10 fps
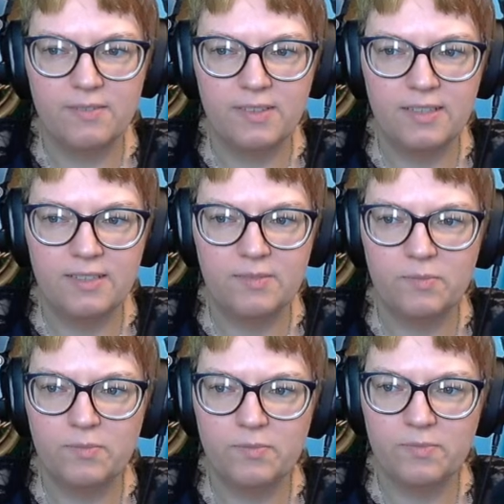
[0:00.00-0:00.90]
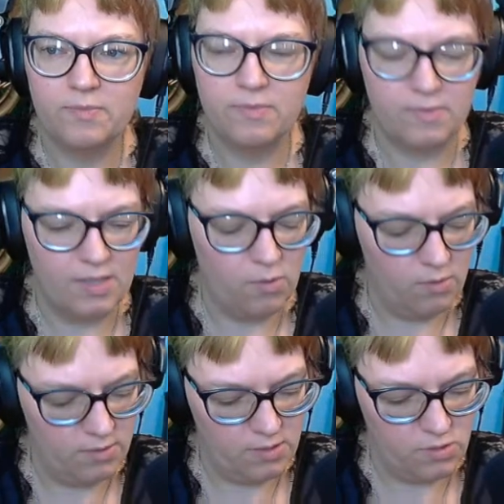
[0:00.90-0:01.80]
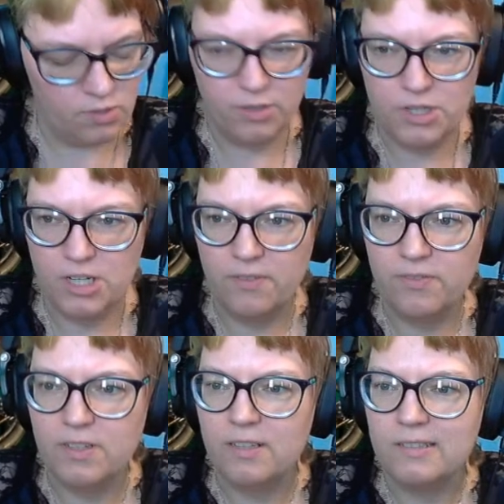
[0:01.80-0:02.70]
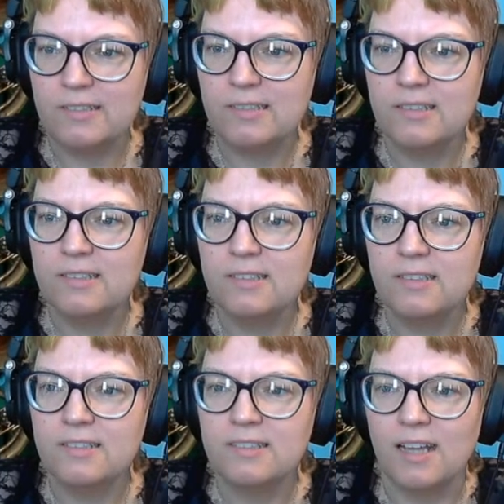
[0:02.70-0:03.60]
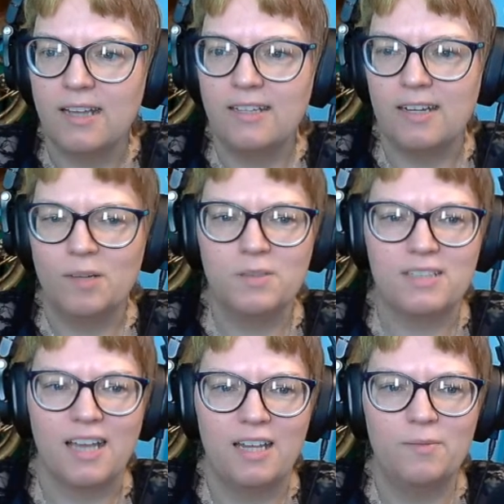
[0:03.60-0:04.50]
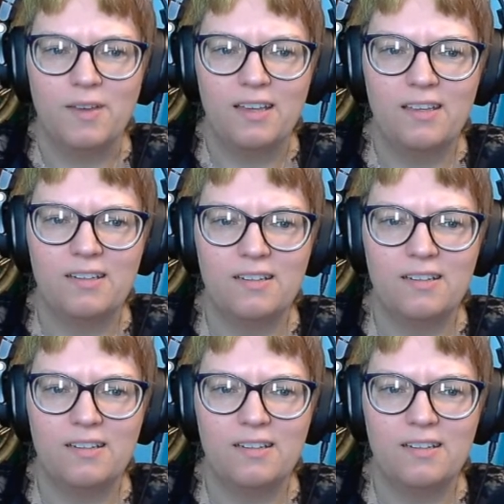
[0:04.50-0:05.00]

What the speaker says: gonna hold Control Shift and tighten it up a tiny bit.